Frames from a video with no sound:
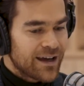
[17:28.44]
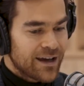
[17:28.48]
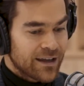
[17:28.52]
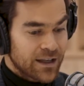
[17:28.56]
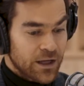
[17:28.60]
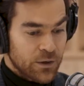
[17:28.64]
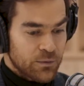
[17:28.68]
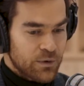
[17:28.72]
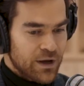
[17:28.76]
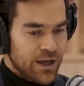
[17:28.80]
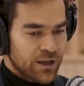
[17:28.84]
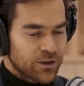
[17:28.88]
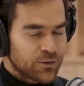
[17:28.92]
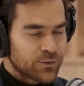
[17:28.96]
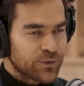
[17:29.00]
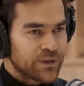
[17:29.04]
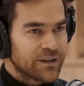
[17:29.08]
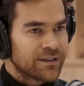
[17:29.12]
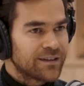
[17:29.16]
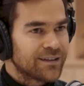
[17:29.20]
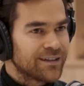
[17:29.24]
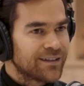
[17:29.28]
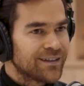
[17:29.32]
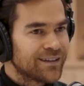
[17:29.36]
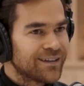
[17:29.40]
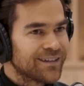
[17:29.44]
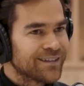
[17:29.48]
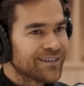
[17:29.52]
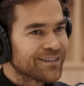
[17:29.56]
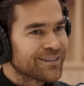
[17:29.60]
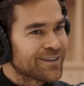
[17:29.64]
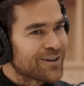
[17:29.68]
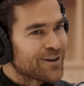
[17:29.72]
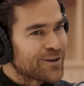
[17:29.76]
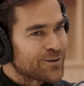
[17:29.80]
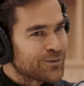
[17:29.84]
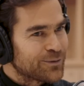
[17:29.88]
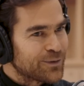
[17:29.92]
And then we had 20
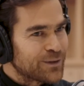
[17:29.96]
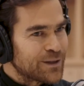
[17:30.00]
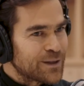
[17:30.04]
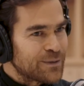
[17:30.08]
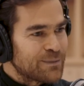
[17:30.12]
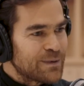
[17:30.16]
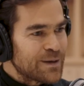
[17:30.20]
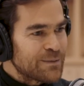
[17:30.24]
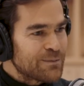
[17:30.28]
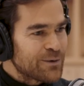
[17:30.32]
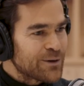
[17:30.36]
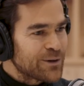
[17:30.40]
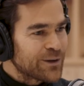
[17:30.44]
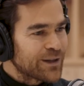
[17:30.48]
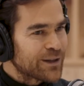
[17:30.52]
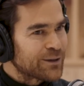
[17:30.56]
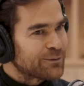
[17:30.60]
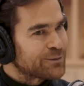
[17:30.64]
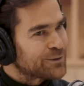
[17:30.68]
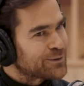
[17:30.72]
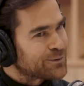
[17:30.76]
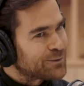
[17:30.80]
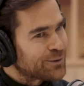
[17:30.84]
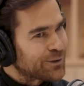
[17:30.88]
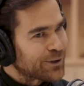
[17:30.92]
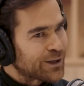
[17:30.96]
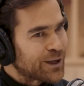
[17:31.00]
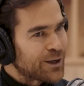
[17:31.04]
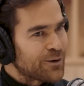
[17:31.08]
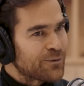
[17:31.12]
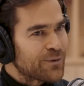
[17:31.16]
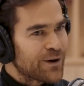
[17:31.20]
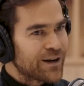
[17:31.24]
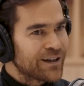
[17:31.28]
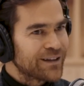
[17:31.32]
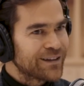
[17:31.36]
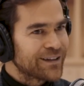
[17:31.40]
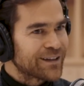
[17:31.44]
people, and it was working
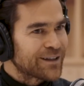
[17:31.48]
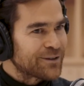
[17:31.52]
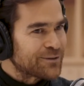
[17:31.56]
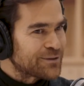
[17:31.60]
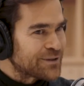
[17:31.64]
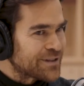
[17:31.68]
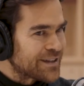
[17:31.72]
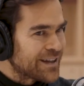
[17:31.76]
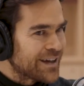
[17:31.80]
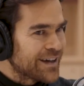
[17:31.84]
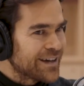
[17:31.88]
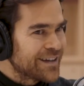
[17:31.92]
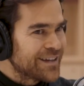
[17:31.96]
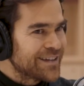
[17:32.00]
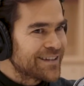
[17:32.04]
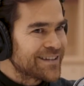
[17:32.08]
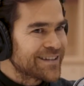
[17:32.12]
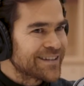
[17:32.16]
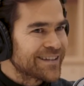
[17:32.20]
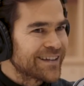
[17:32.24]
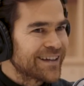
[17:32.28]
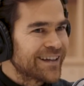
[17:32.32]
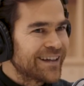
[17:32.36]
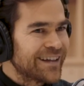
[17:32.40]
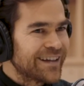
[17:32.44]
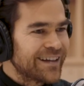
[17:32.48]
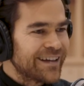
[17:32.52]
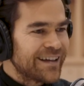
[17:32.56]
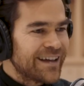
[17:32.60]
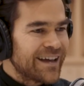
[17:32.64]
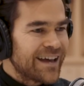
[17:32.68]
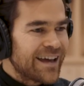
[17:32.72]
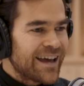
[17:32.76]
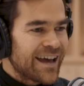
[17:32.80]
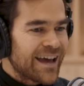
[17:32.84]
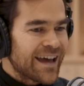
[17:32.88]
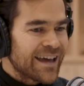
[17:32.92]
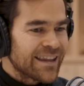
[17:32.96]
well and it was nice.
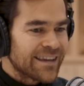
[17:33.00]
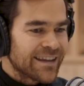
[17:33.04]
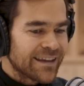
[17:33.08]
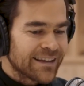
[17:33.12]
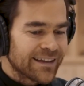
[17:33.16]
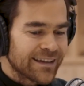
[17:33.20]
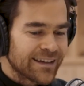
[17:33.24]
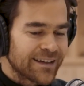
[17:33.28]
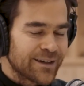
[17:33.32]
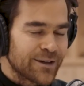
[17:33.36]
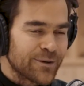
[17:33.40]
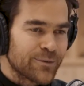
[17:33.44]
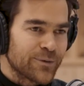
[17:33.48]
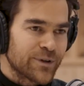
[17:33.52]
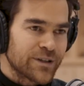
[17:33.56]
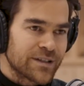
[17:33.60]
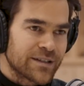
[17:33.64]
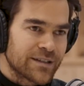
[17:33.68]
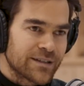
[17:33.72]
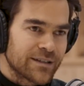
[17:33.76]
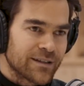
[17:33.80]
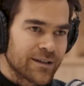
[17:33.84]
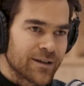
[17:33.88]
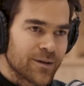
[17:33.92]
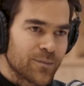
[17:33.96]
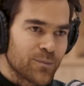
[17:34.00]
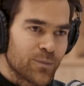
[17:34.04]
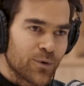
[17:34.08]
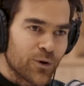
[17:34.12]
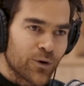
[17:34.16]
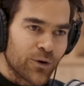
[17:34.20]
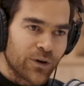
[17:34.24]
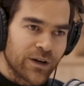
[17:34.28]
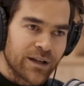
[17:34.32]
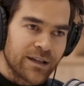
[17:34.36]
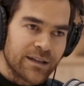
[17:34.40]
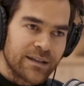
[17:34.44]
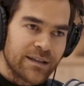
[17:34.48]
And then I was
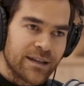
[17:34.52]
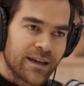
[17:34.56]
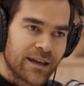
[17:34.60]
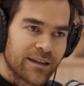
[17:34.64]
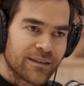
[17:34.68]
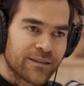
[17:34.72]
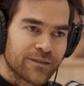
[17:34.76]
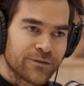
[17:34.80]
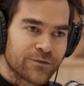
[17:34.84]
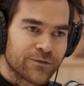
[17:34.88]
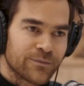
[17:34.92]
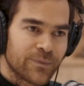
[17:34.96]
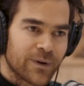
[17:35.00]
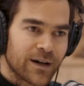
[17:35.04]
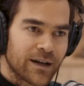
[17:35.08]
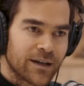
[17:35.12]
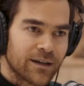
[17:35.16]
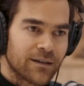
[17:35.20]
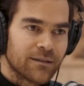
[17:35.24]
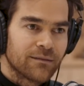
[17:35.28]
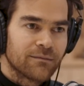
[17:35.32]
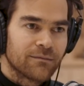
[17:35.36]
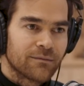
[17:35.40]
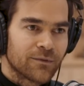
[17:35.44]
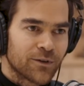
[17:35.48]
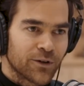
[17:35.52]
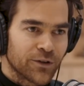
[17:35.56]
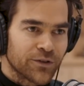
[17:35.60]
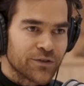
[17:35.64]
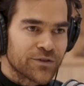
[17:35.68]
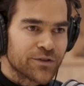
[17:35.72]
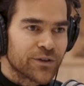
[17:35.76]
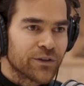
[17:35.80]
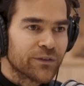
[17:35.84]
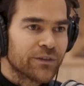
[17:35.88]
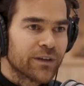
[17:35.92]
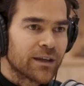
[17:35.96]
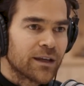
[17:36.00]
more in the end of my
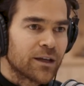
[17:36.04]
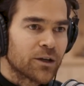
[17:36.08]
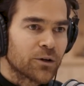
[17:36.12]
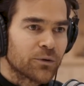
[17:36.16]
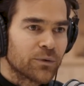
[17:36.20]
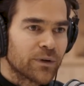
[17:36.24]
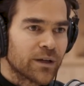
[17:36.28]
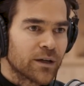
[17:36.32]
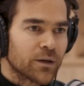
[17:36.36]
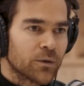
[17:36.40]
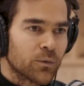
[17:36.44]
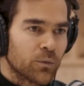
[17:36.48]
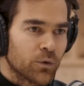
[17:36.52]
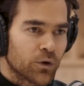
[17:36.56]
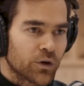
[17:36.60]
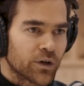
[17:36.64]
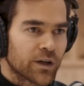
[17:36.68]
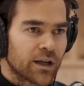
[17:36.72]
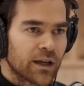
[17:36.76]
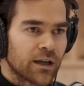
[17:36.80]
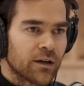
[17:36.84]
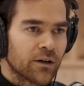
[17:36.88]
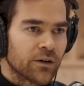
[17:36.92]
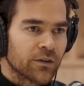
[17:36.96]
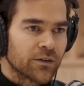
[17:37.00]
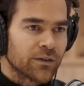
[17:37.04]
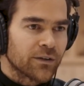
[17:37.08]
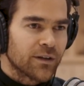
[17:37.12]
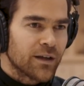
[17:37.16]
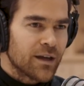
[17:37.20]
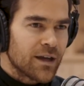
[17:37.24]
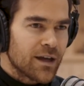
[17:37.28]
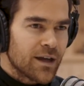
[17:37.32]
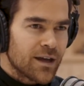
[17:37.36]
consulting career working on